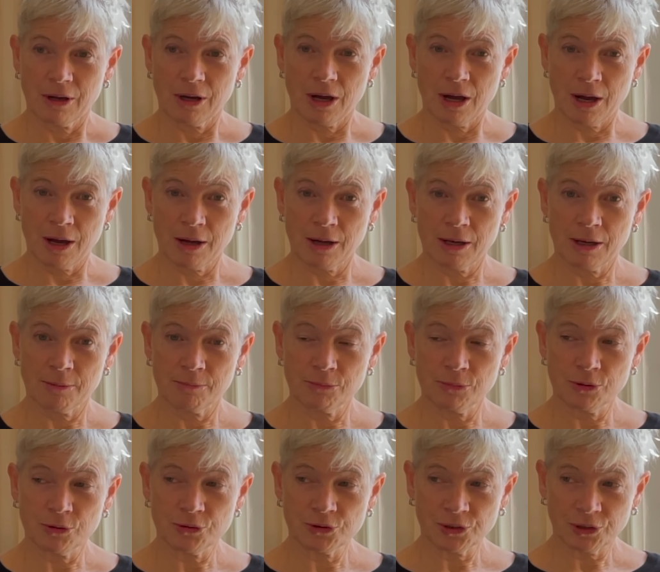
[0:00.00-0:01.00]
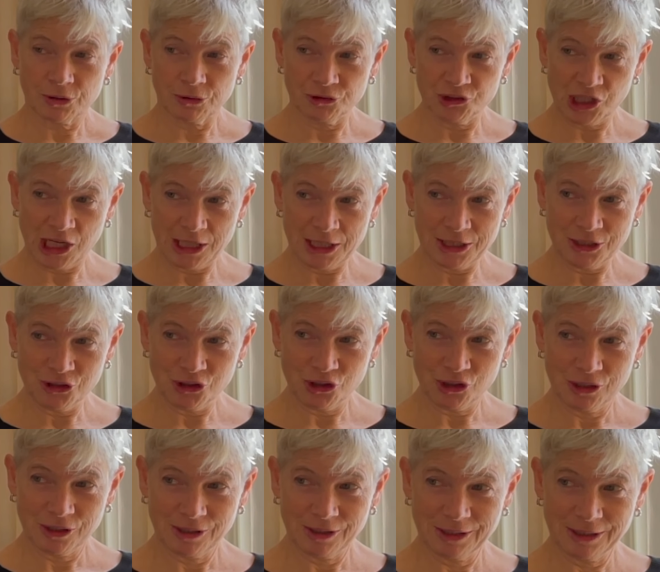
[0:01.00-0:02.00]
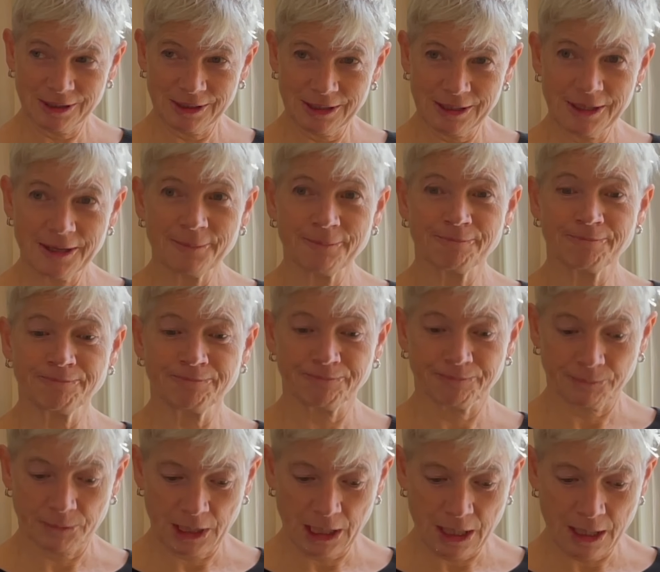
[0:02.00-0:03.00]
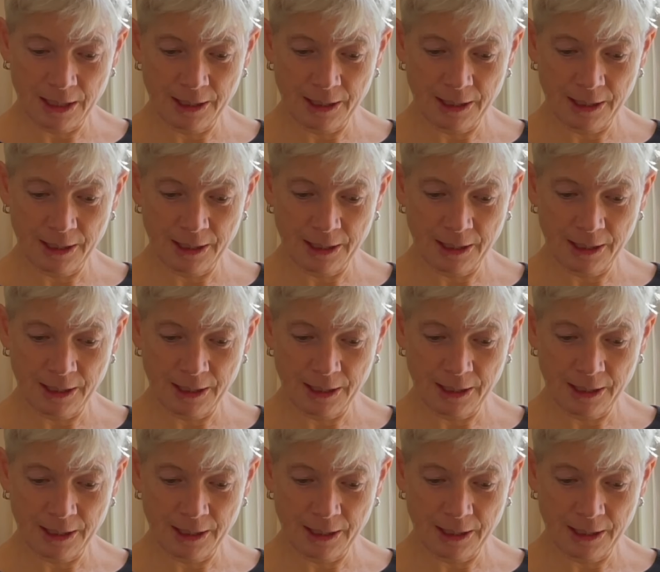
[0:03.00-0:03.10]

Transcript: Uh, a musical challenge? Yeah. Mm-hmm.